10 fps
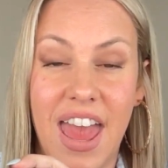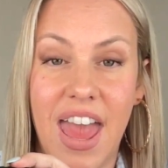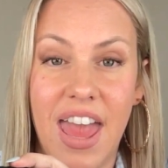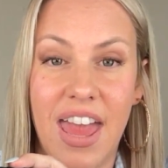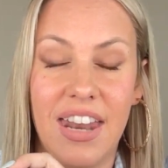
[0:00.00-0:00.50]

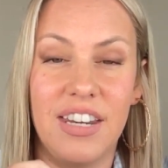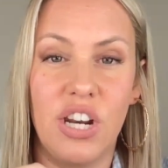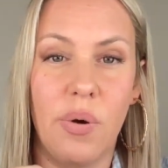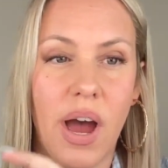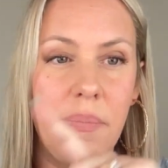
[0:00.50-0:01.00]
And
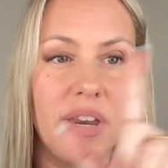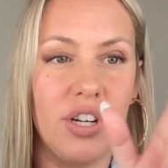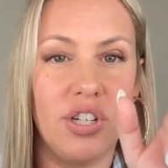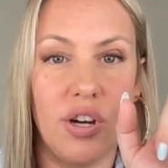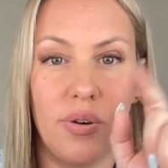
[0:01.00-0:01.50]
I'm going
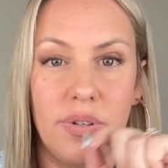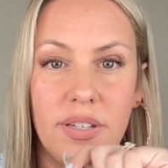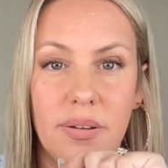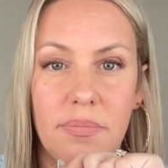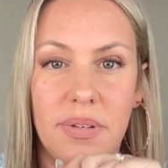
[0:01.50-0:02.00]
to show
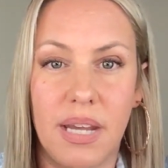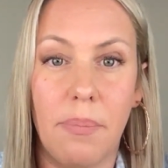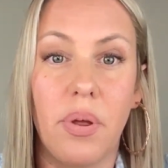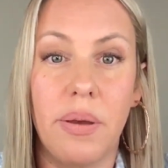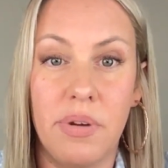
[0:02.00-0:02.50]
some
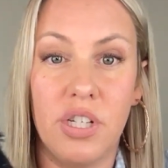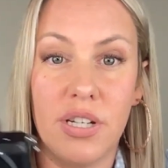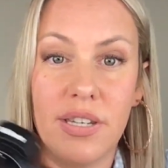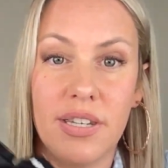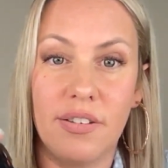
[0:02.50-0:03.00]
sample
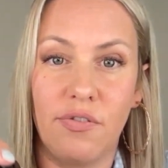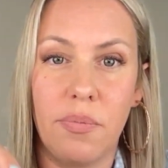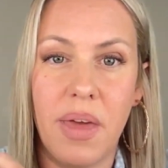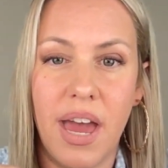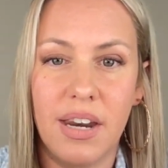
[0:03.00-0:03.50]
images
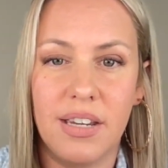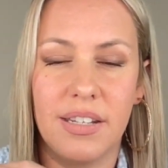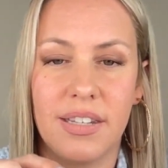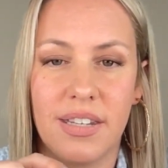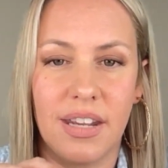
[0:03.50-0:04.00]
from that
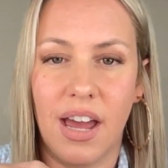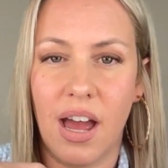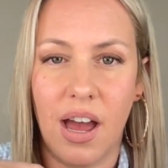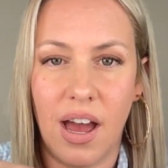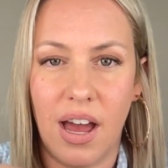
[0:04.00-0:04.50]
because
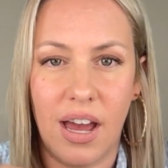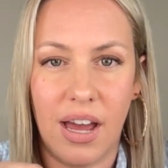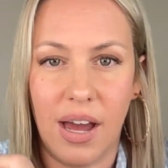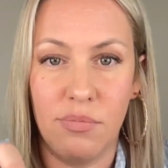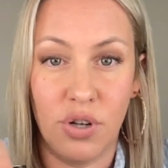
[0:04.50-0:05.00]

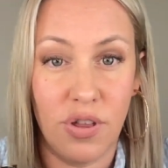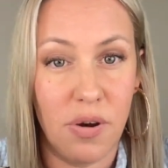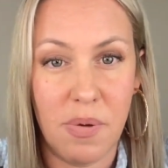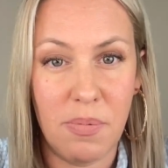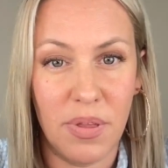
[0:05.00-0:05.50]
I'm sure
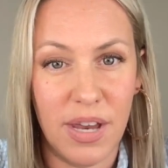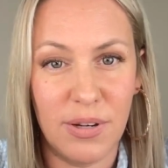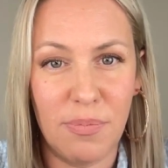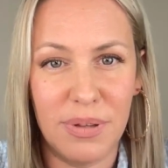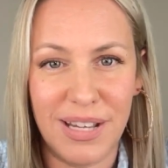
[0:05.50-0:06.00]
there are people that
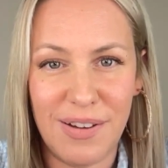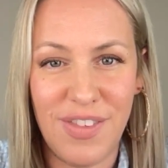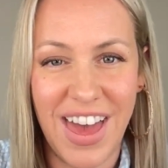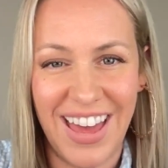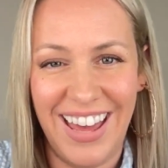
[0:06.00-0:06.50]
don't
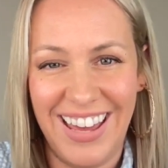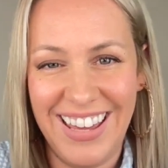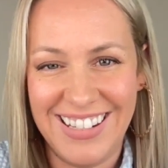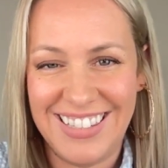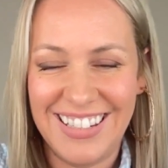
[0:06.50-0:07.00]
believe
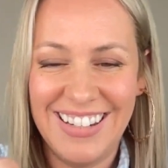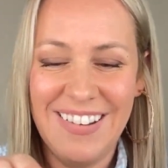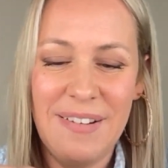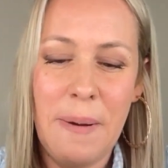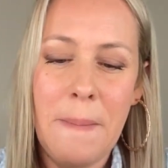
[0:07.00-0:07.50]
that.
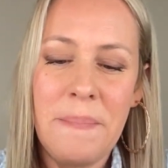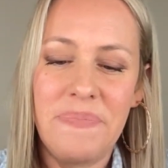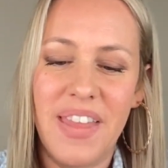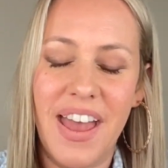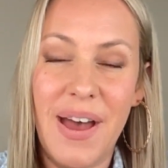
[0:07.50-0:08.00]

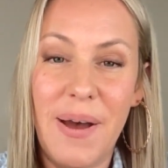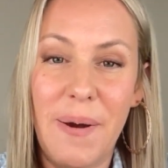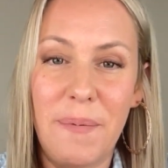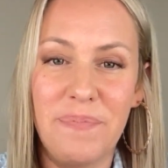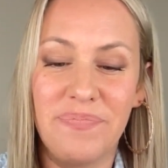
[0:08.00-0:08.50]

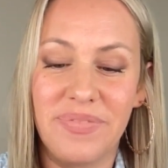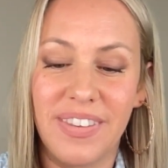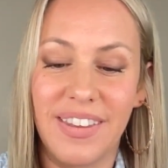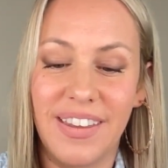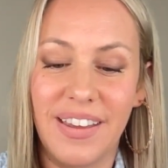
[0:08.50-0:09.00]

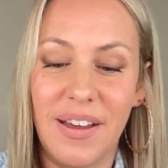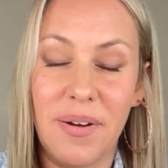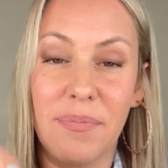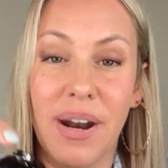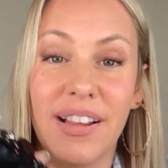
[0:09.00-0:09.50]

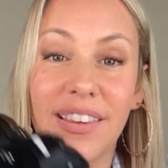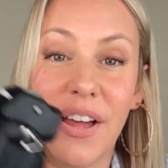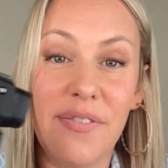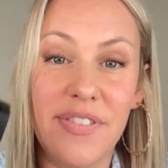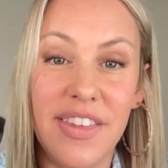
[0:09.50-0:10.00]
But I
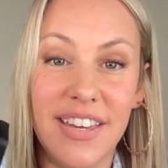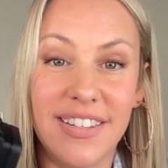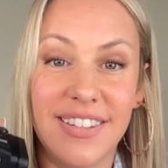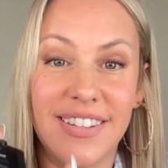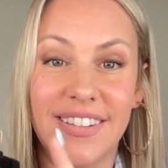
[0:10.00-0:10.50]
love
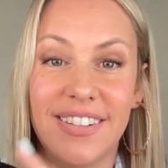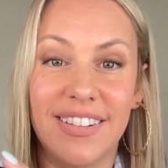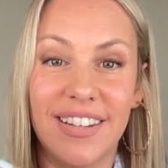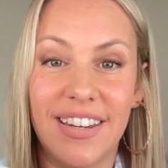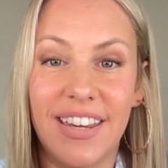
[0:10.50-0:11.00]
this
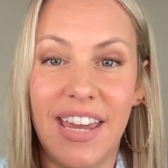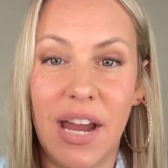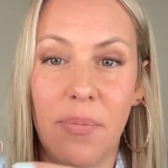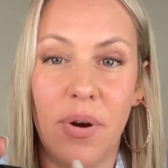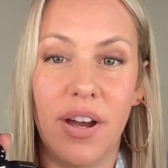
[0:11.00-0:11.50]

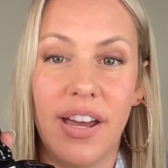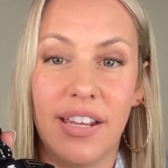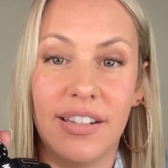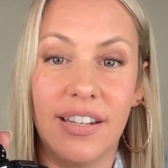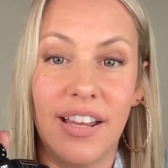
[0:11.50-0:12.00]
camera
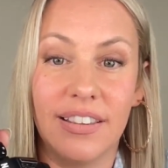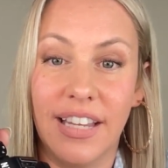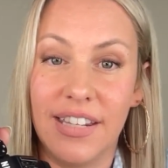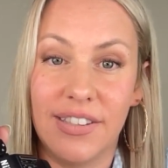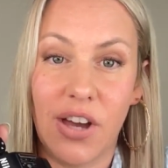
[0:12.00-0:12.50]
and
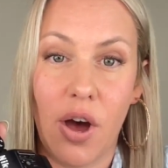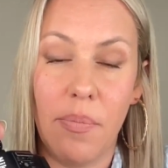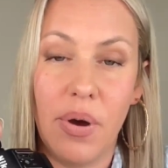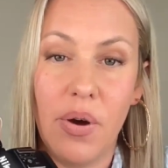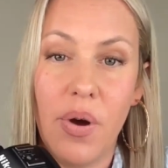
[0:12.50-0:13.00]
lens
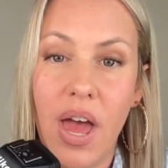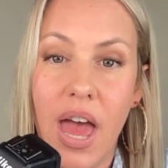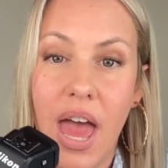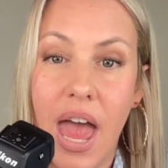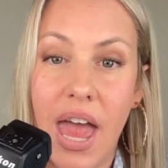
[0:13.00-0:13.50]
combo,
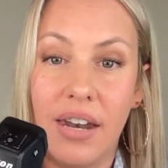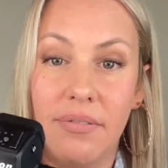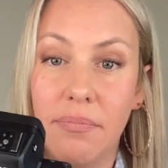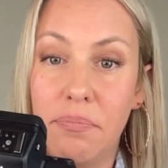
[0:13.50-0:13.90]
and